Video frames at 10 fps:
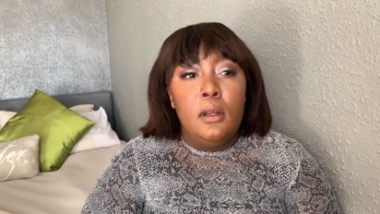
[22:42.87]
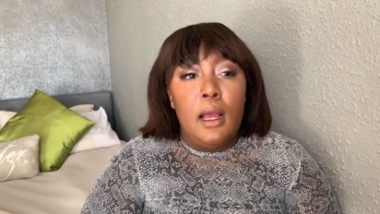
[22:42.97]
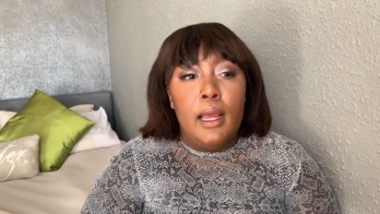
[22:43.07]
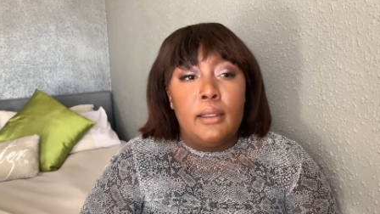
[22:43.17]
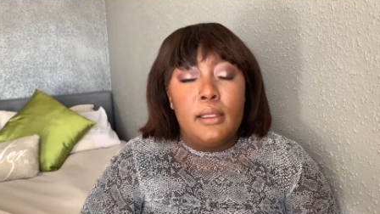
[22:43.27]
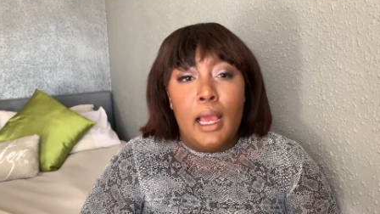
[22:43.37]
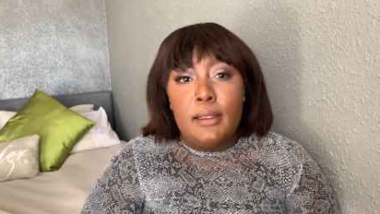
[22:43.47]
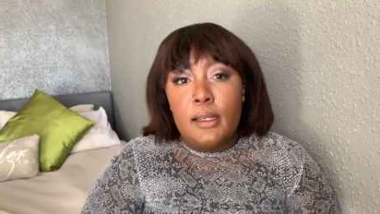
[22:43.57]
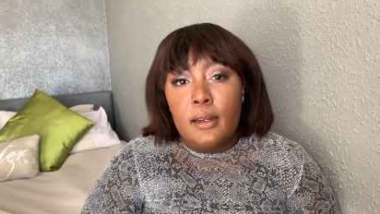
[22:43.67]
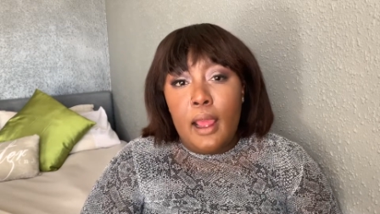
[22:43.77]
I, I
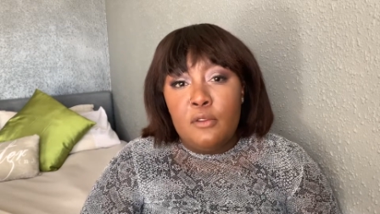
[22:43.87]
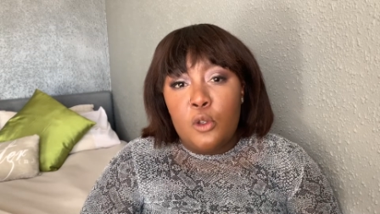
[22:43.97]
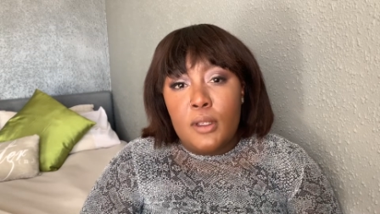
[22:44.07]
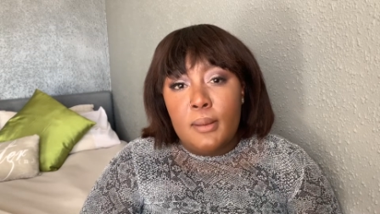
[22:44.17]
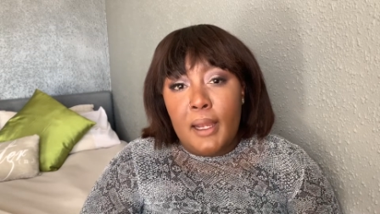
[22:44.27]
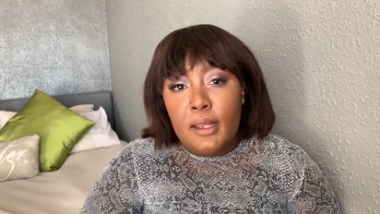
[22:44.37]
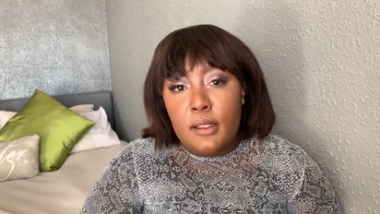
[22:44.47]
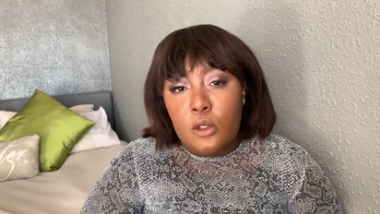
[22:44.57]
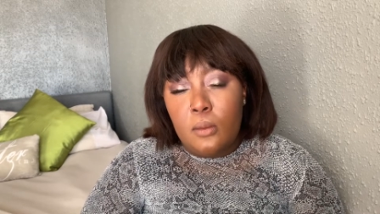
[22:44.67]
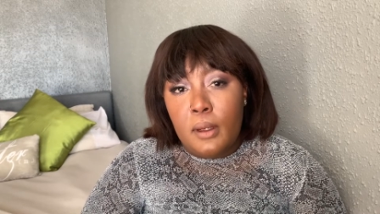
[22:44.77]
didn't have to explain this
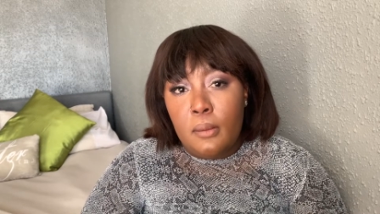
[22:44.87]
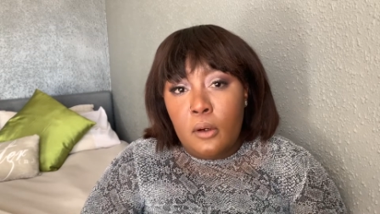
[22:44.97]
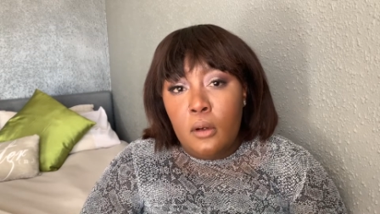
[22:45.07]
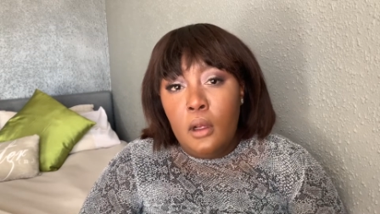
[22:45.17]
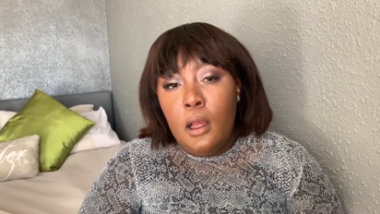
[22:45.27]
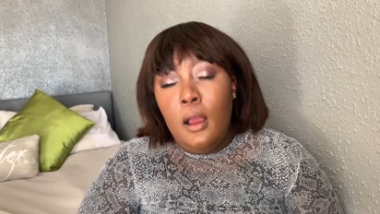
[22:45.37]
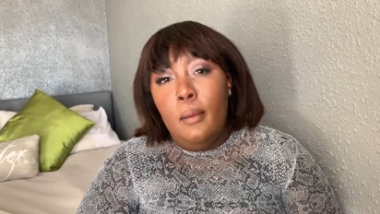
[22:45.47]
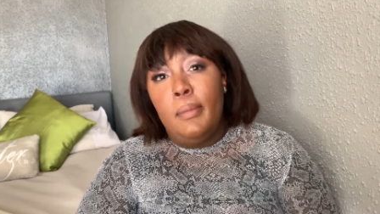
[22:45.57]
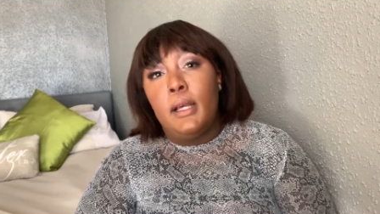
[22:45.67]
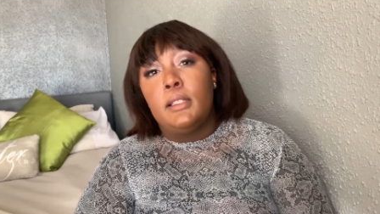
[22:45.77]
to people,
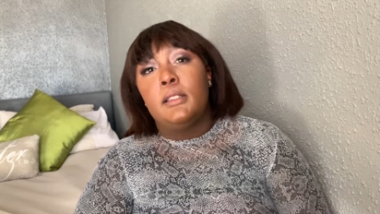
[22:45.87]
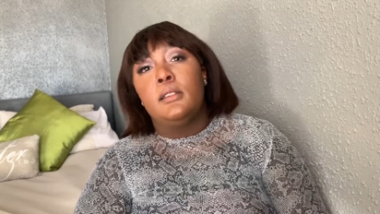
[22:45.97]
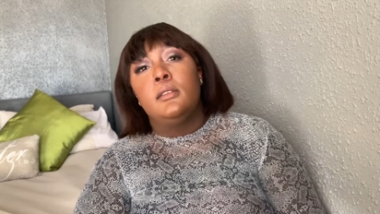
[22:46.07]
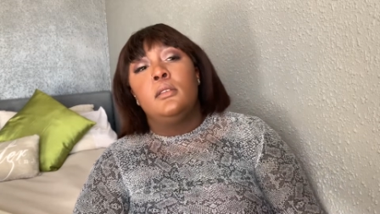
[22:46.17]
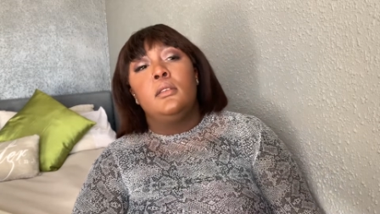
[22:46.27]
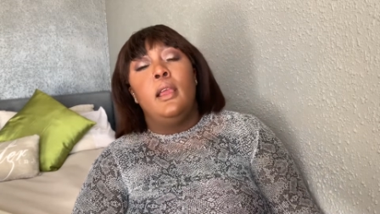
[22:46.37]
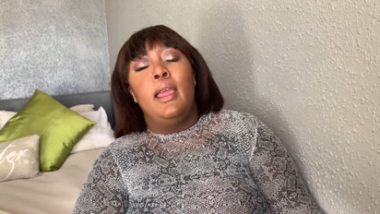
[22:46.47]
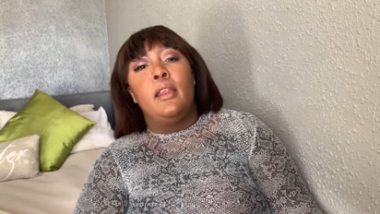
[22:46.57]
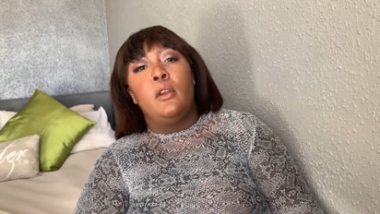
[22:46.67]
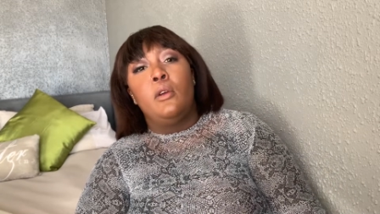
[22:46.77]
but it
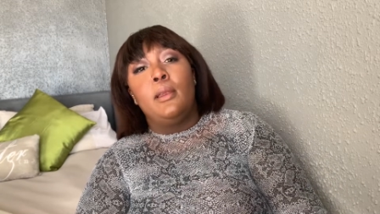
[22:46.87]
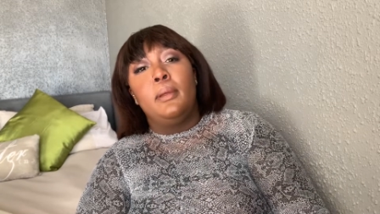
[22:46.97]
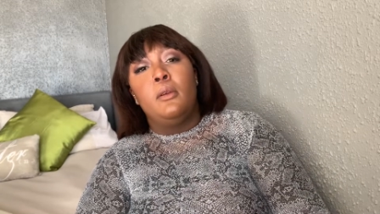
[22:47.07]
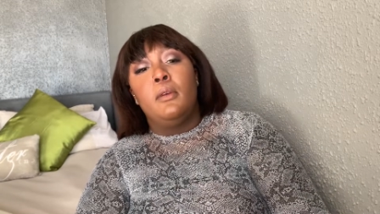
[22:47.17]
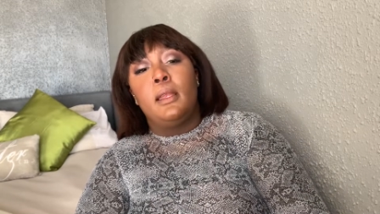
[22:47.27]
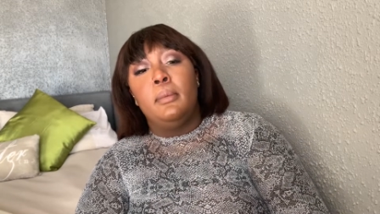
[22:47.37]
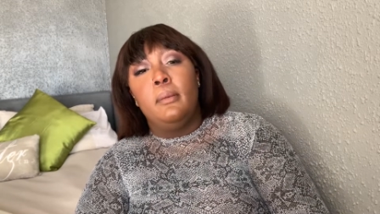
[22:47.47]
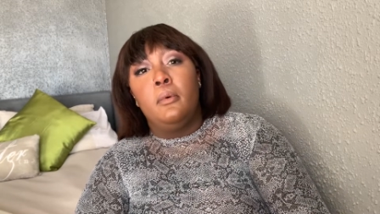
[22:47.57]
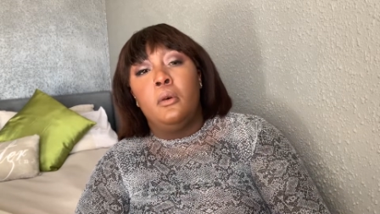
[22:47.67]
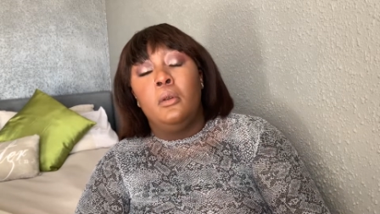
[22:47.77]
annoyed me when
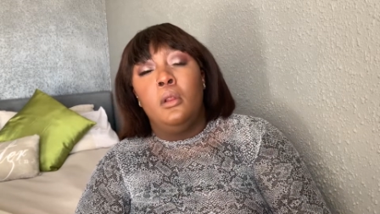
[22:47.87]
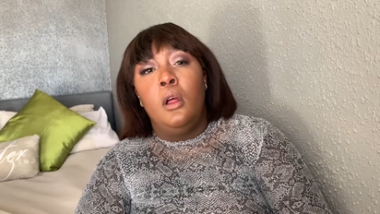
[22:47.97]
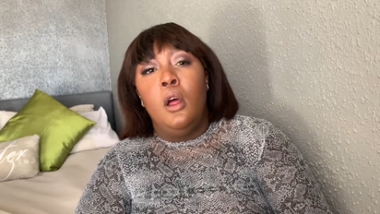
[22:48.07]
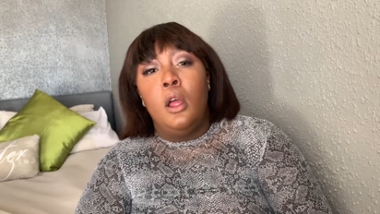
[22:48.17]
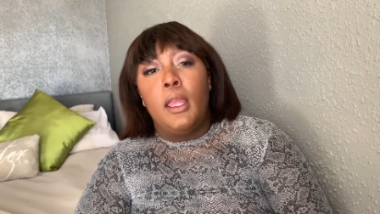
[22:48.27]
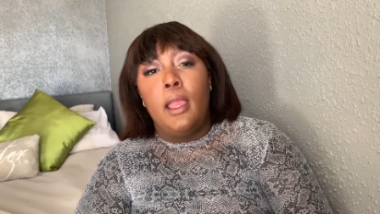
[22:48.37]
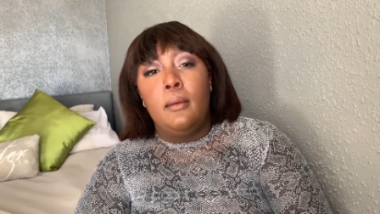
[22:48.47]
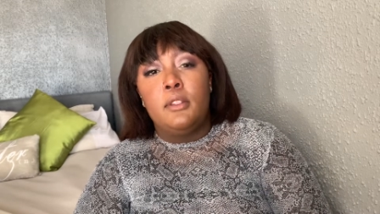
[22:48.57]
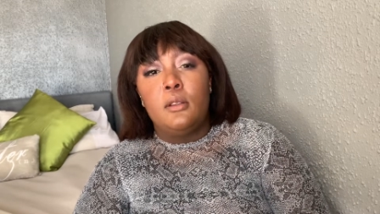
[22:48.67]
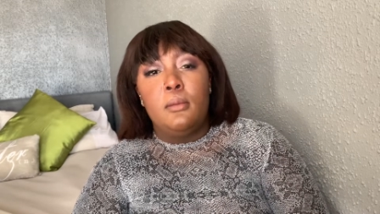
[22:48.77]
people
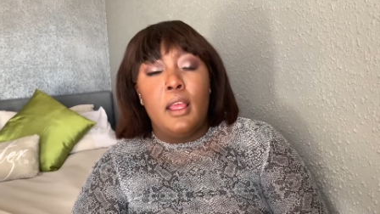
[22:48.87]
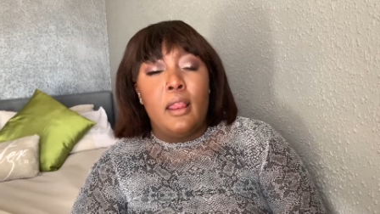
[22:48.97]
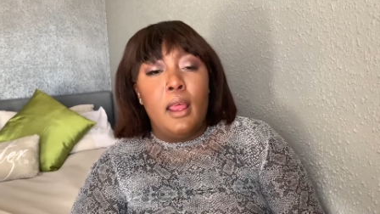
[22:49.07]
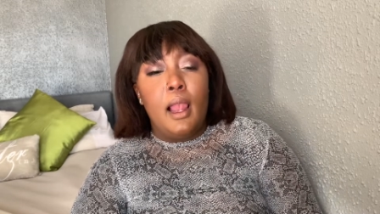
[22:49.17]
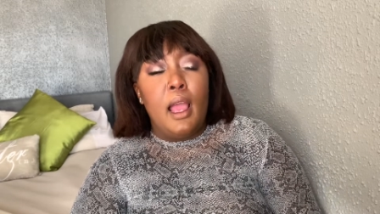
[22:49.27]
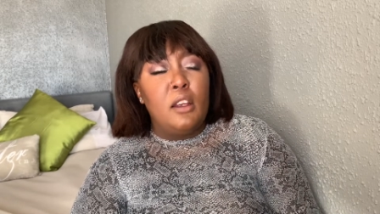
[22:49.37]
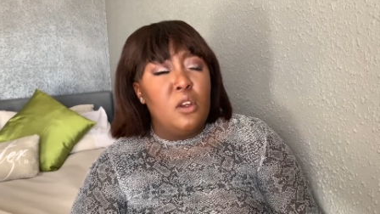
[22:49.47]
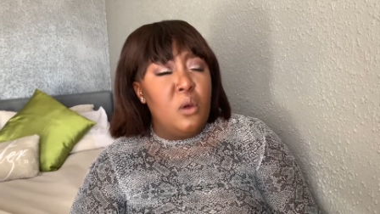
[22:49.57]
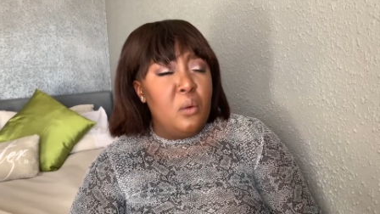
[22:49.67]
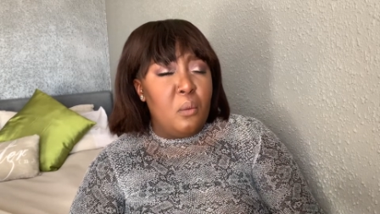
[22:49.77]
came to me and they're like,
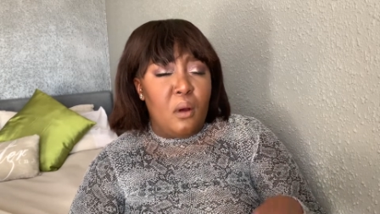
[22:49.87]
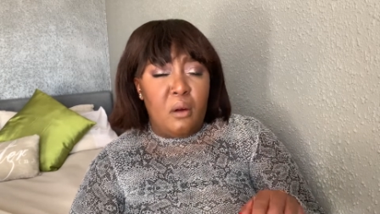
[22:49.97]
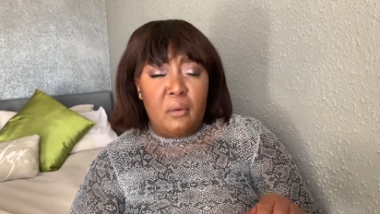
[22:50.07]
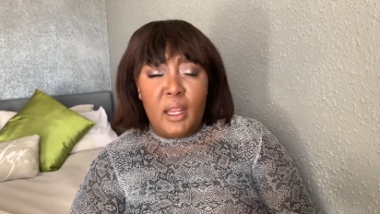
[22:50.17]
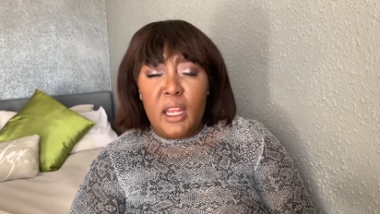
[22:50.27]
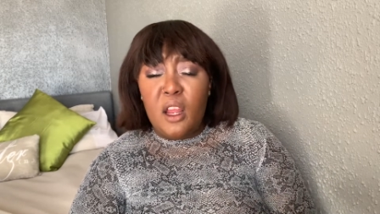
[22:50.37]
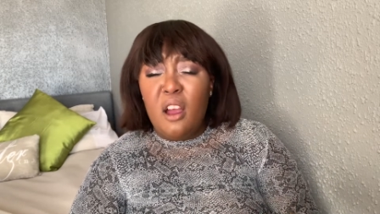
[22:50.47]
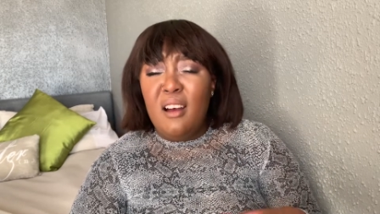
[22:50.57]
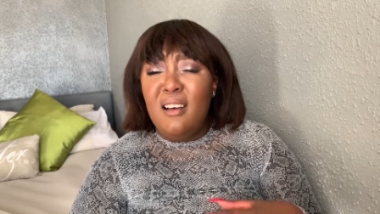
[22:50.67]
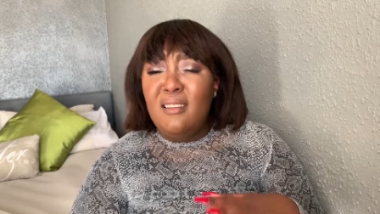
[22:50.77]
don't worry,
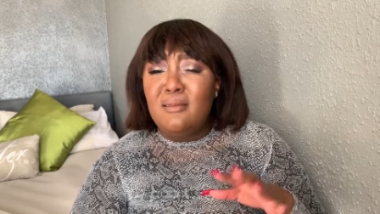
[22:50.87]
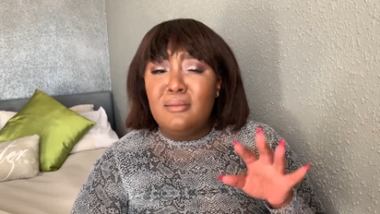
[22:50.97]
God